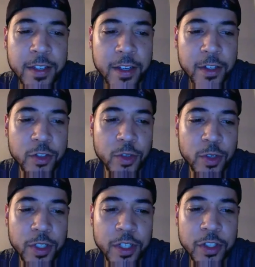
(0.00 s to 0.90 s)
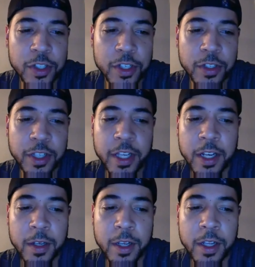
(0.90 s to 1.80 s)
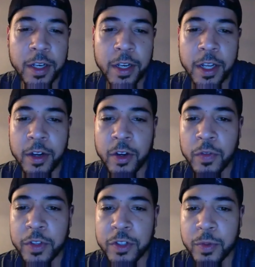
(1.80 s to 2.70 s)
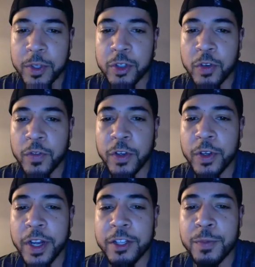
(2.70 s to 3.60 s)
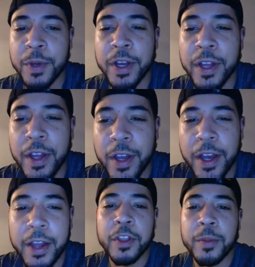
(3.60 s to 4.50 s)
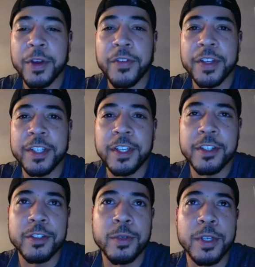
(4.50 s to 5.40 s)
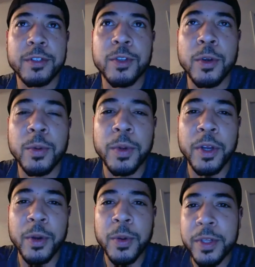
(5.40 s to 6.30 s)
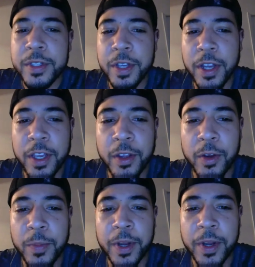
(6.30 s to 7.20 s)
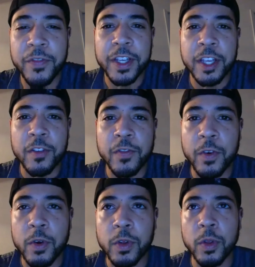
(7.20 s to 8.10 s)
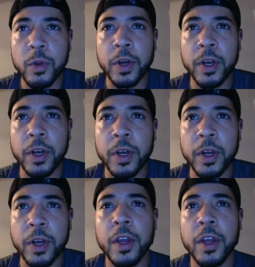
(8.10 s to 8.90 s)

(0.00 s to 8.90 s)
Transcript: traditionally, and I don't know if this will be true for you guys, but I don't know anything about Viking history. So we always hear about Viking folklore, and